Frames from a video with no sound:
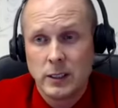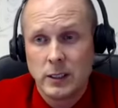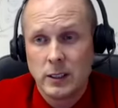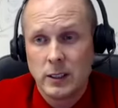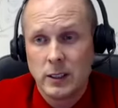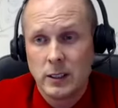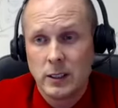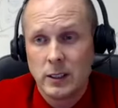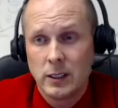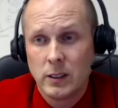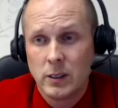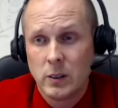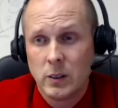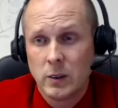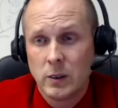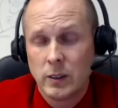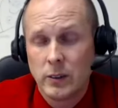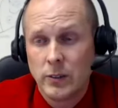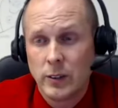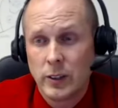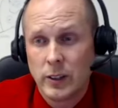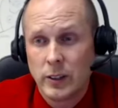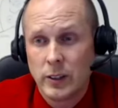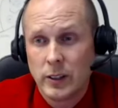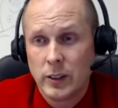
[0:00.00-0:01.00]

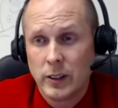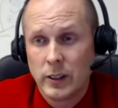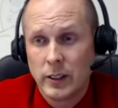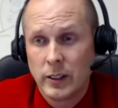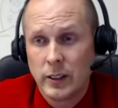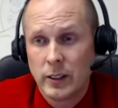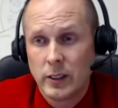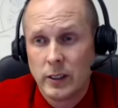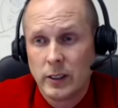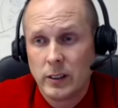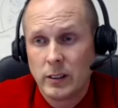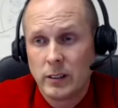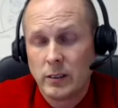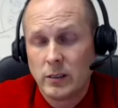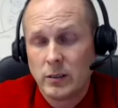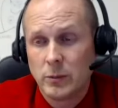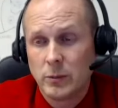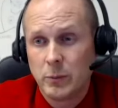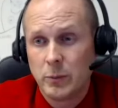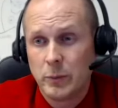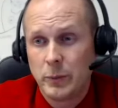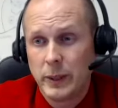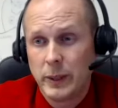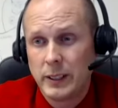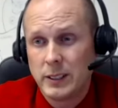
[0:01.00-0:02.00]
If you're in a
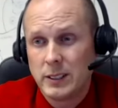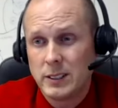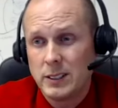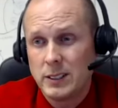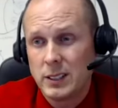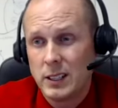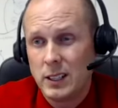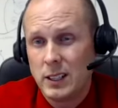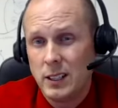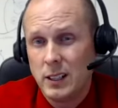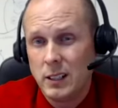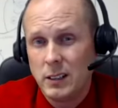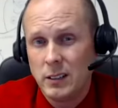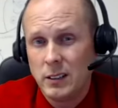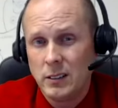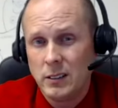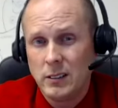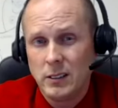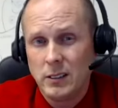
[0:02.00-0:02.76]
big city,